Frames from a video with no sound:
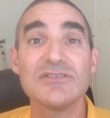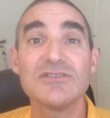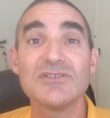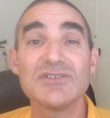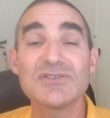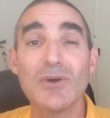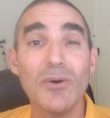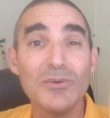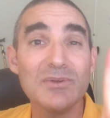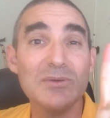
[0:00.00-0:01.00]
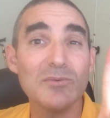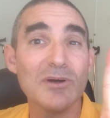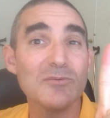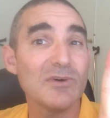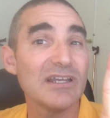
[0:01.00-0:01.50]
There's only
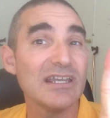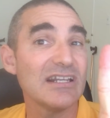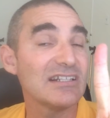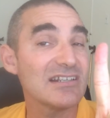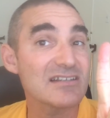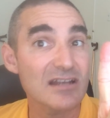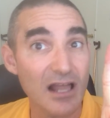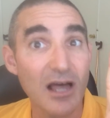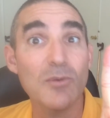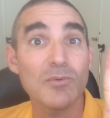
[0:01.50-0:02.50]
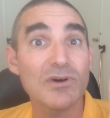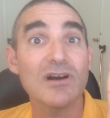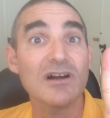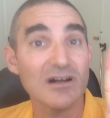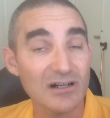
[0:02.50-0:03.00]
one way, and it does not
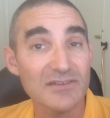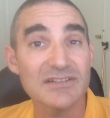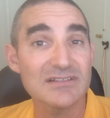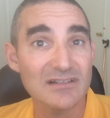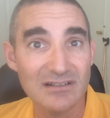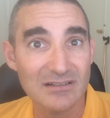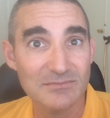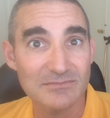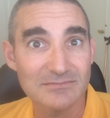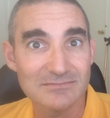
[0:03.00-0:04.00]
work all the time.